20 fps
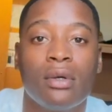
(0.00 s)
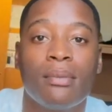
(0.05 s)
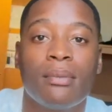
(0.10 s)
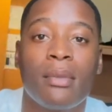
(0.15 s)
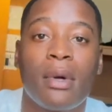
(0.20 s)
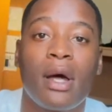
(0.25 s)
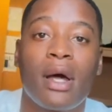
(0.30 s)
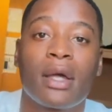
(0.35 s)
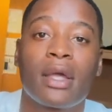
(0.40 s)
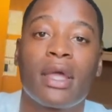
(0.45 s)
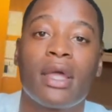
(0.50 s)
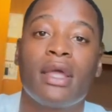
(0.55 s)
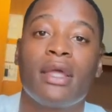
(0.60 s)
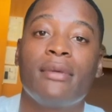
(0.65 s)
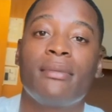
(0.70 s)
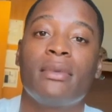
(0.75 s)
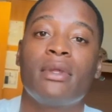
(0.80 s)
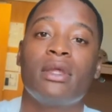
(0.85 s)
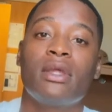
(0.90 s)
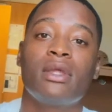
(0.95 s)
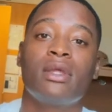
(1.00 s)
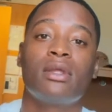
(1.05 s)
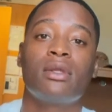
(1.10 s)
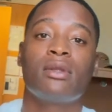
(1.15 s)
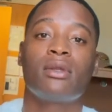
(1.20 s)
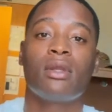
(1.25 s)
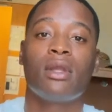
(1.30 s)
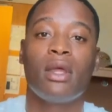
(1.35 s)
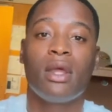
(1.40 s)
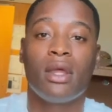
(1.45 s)
I came in
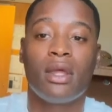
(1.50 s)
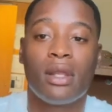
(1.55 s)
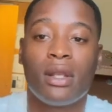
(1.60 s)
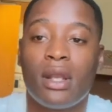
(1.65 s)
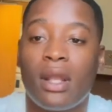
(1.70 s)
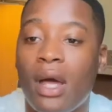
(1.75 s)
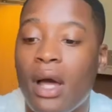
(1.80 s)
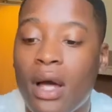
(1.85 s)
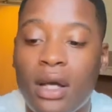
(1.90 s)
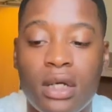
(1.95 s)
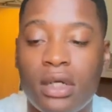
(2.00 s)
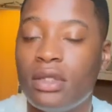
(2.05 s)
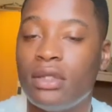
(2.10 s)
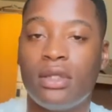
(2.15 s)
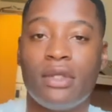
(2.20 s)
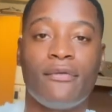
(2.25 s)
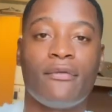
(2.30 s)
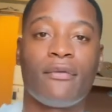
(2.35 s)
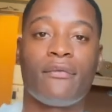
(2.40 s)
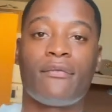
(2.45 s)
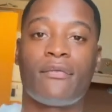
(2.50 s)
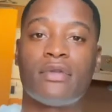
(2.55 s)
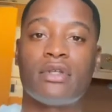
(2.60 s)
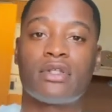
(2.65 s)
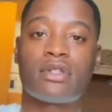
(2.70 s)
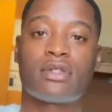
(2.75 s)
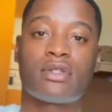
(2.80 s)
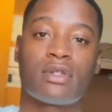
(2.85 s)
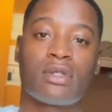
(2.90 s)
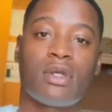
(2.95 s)
and I couldn't even
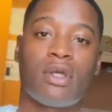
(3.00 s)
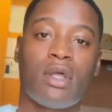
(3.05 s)
finish